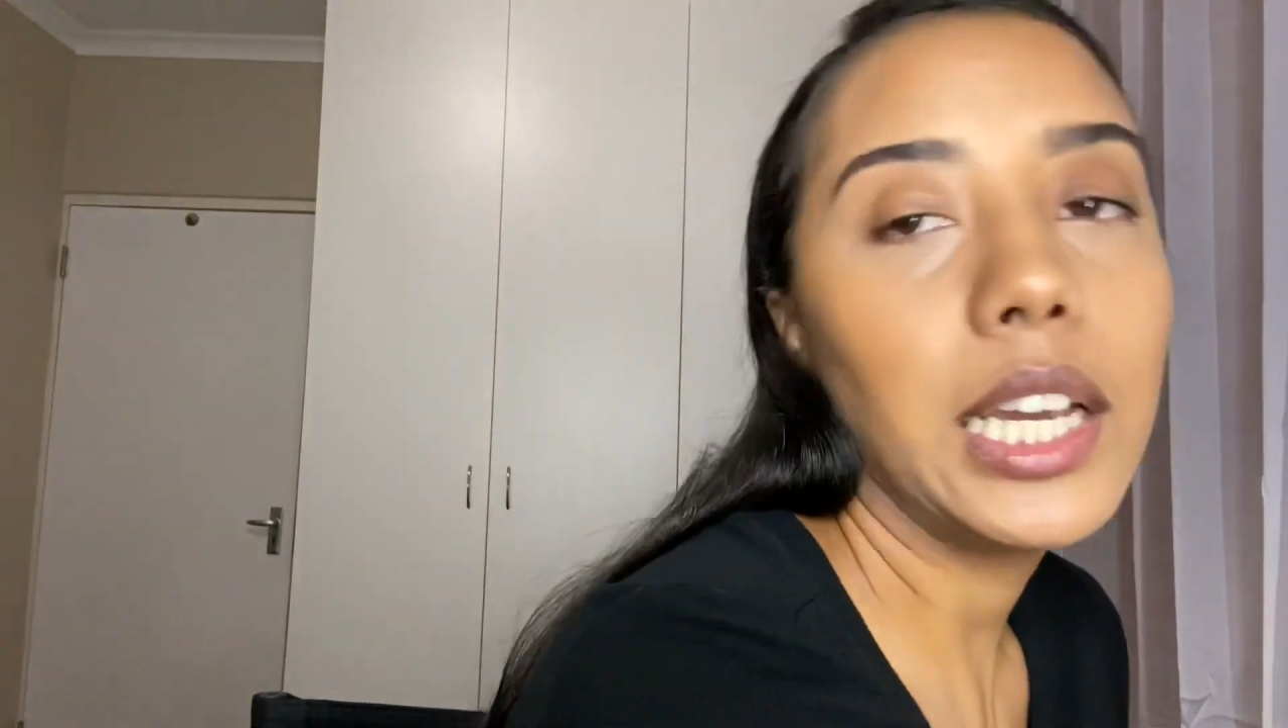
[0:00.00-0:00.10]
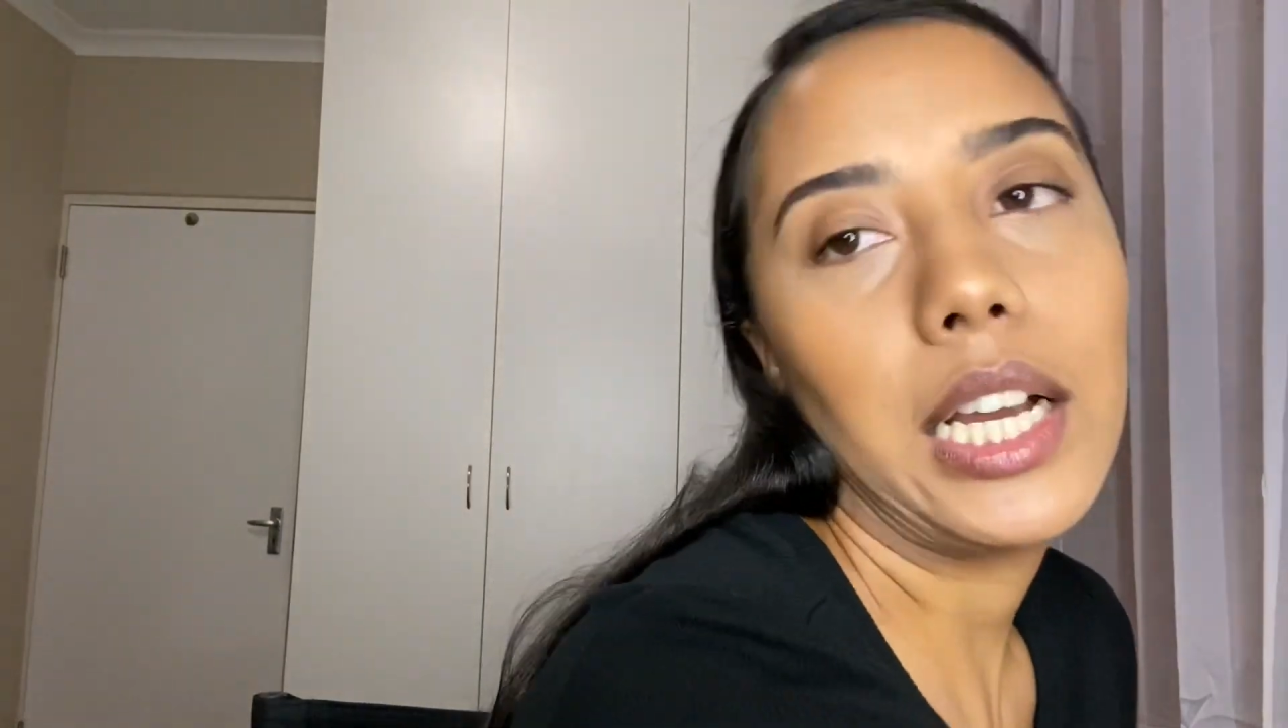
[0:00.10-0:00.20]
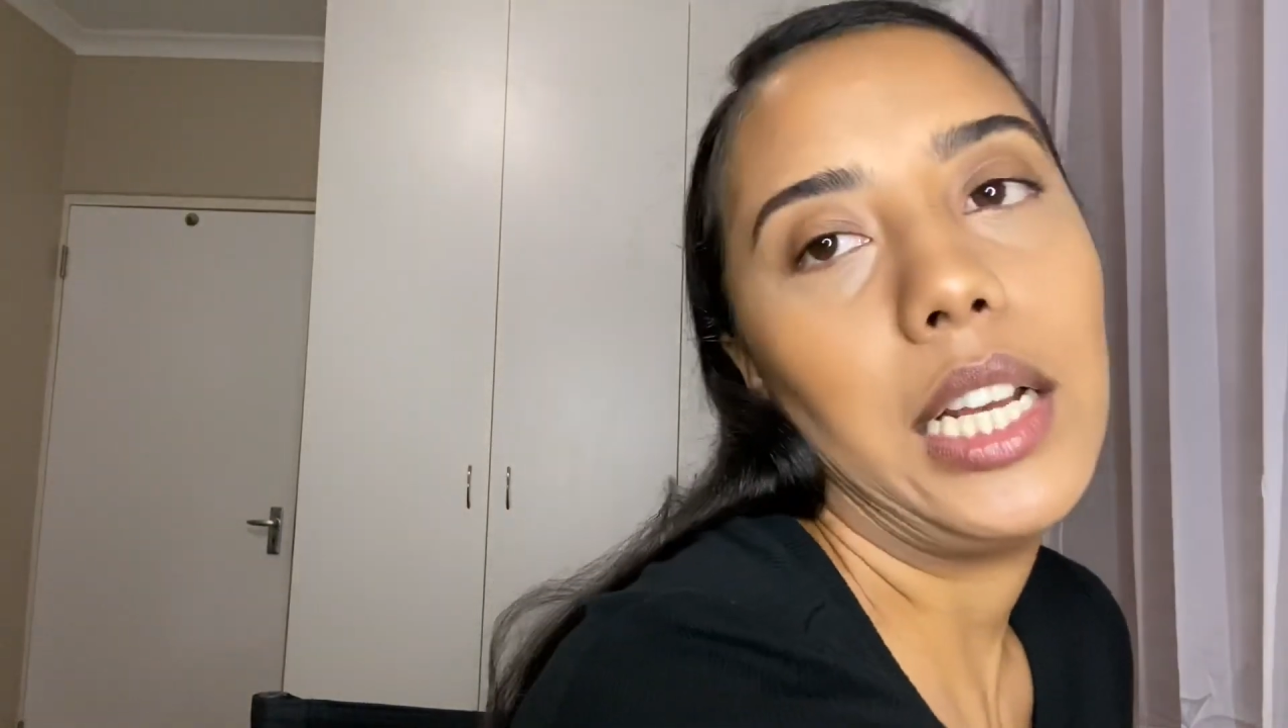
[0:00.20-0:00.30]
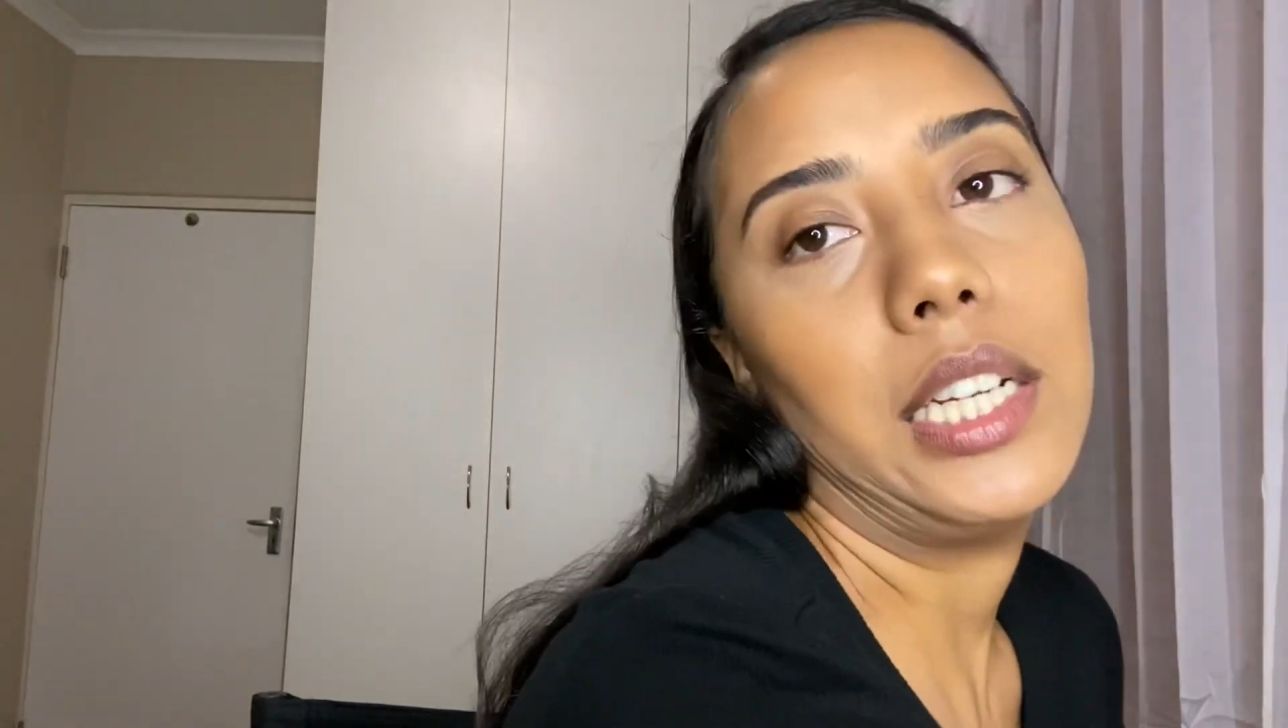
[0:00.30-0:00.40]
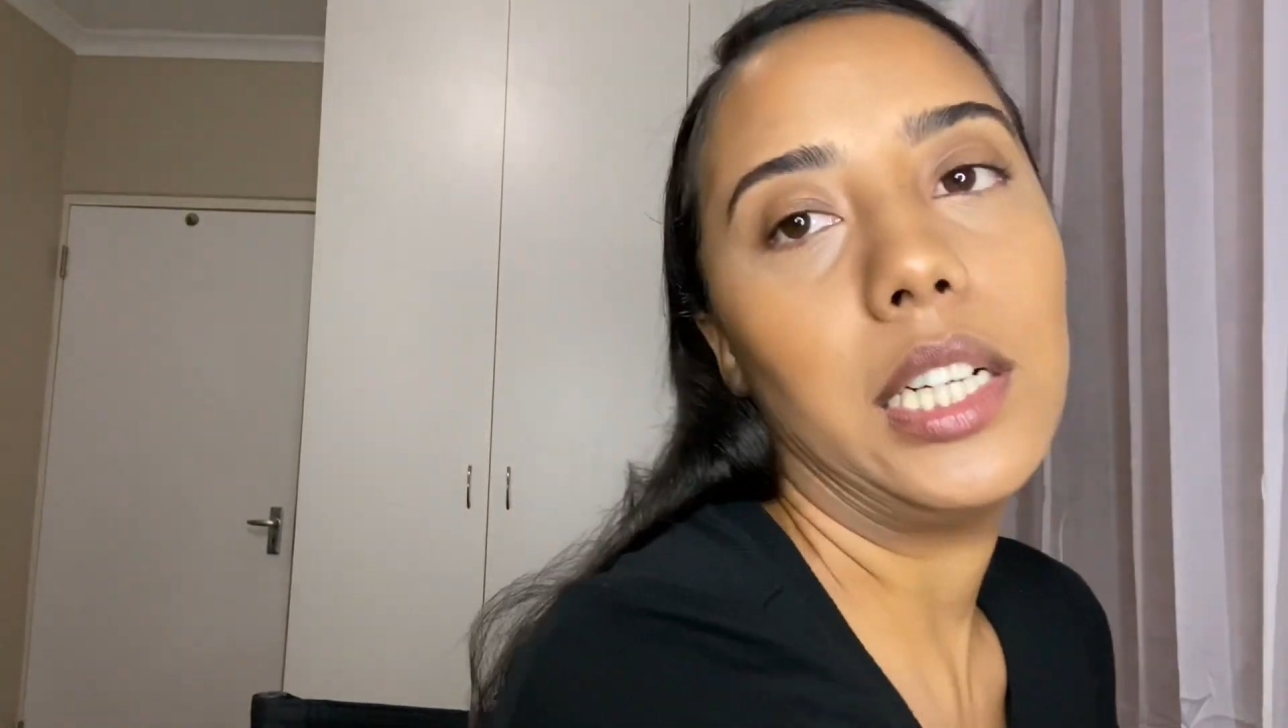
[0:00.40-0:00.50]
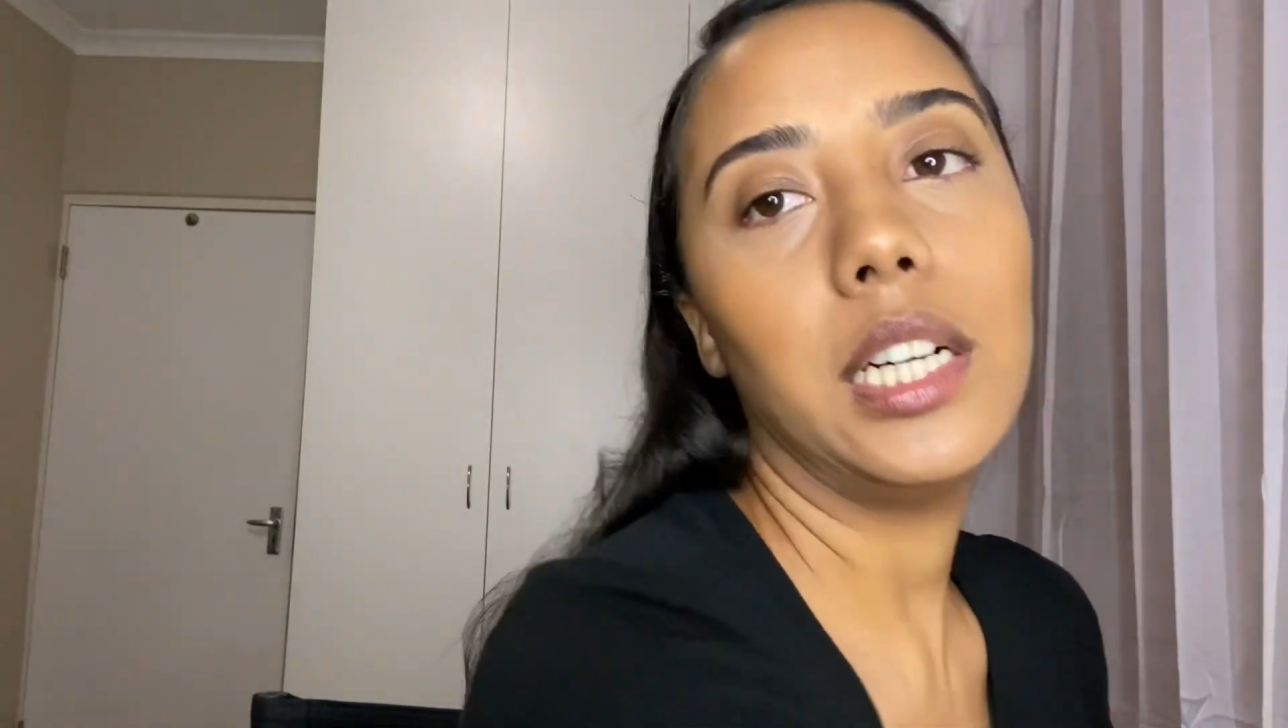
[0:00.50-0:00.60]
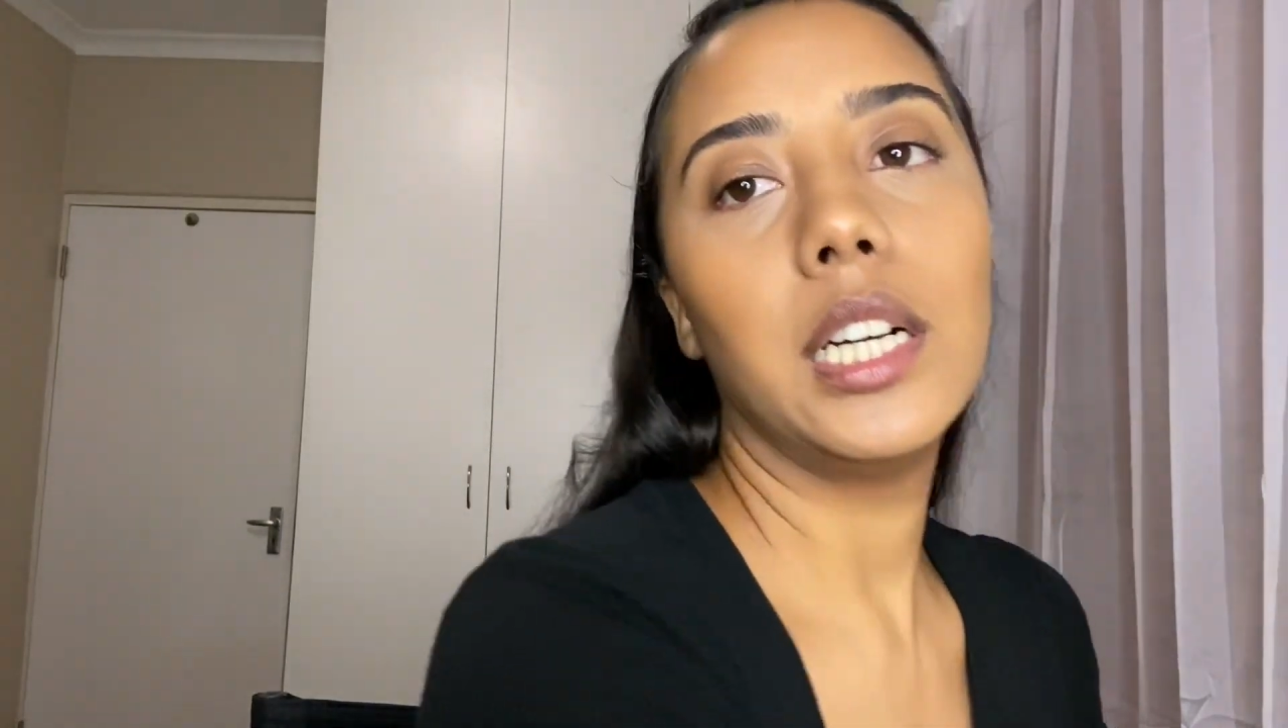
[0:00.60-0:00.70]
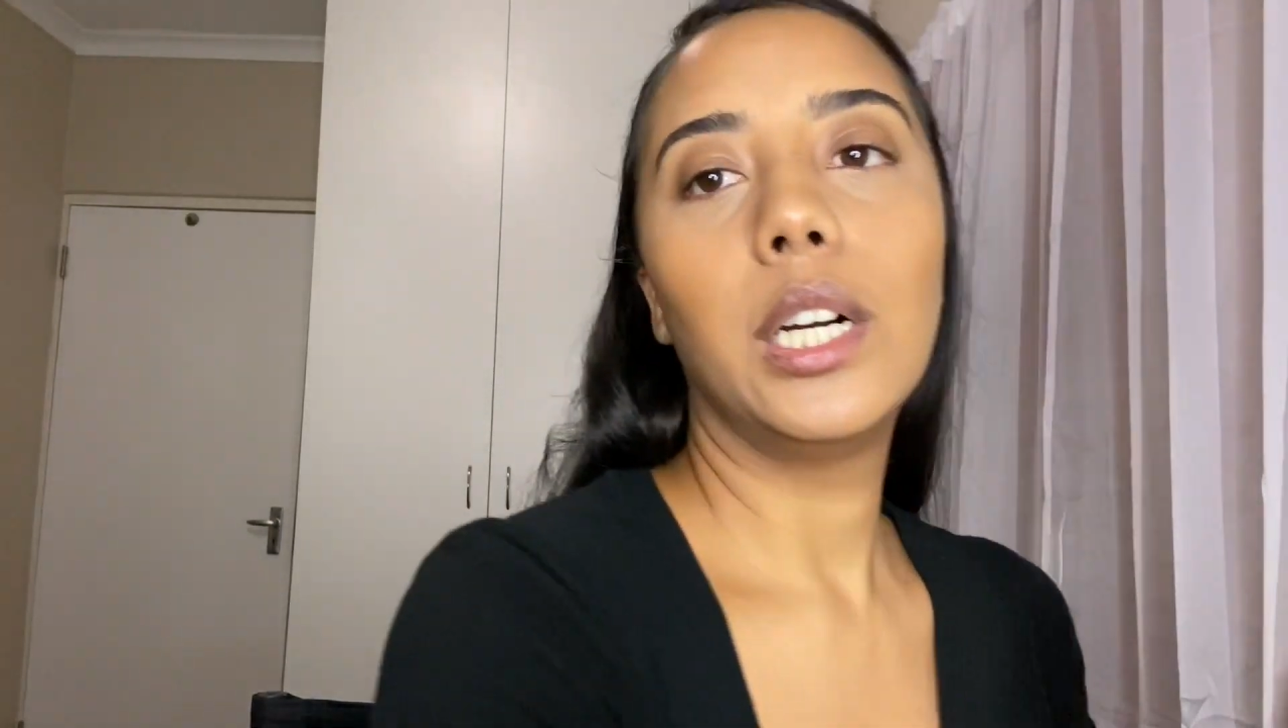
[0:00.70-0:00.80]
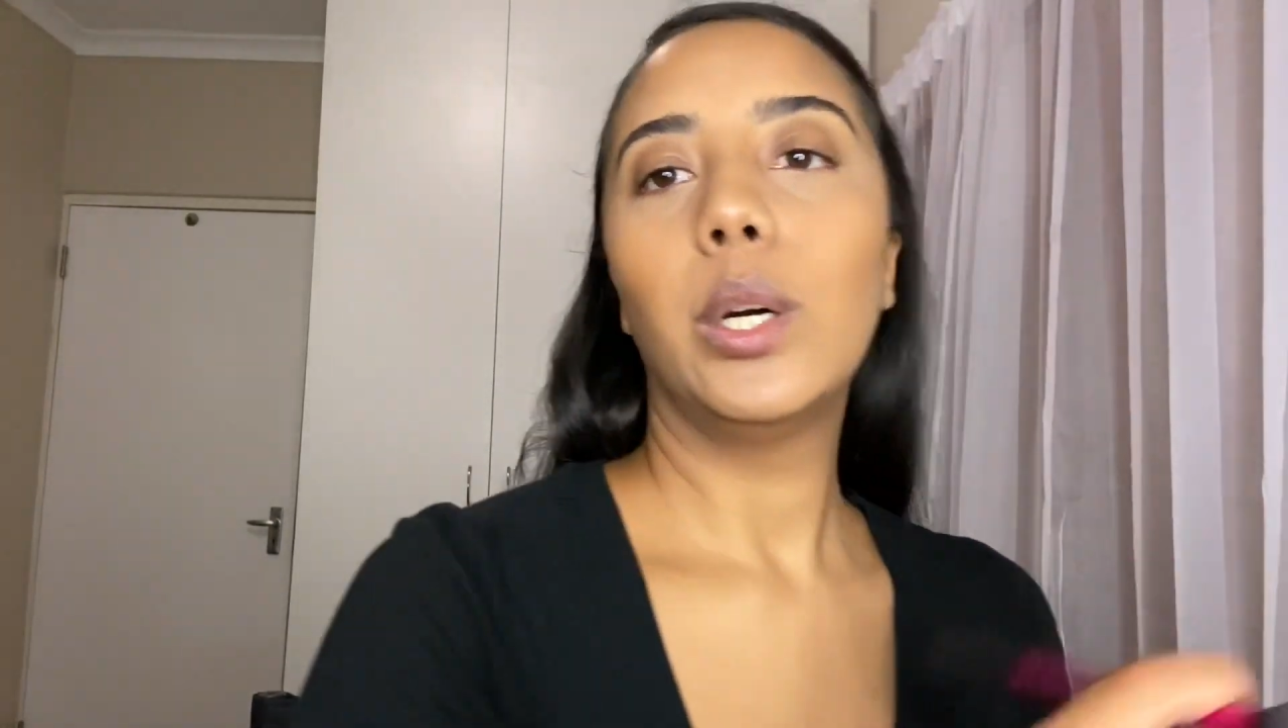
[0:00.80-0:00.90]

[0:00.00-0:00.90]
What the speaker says: color,